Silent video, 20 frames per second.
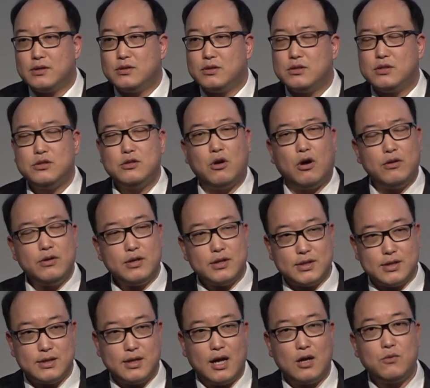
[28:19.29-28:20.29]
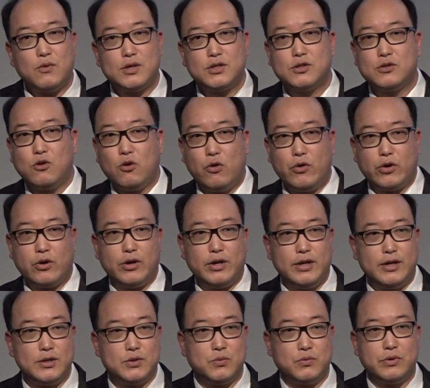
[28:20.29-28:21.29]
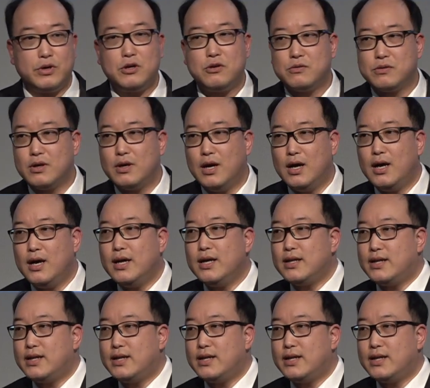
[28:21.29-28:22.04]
because just you understand what's going on in this world.